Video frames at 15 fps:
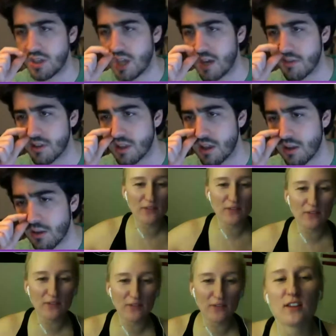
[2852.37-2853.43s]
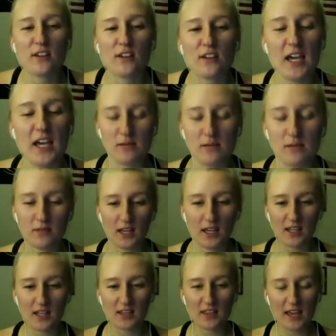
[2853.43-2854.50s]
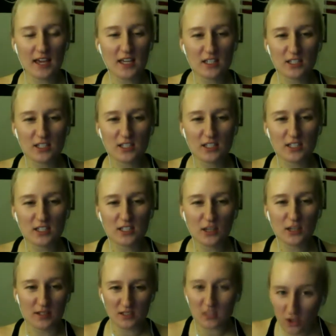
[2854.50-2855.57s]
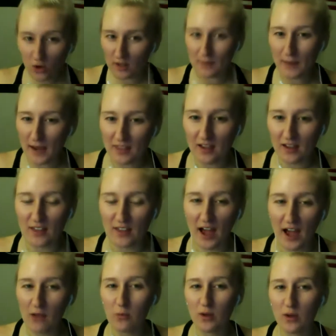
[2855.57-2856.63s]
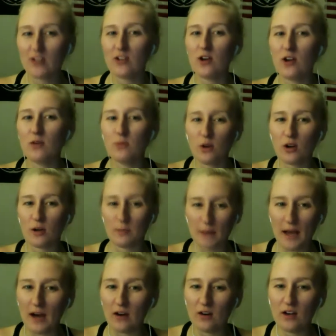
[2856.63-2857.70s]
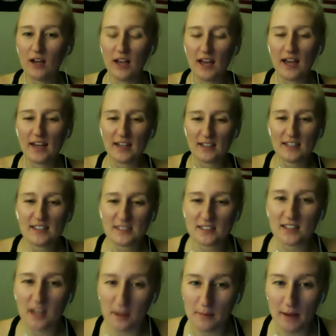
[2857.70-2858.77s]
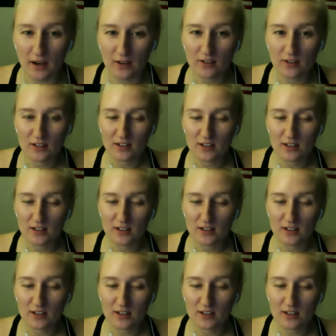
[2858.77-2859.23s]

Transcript: No, I just want another game. Like they can do it. There's a story back there that I want to know more about, and it needs to come out.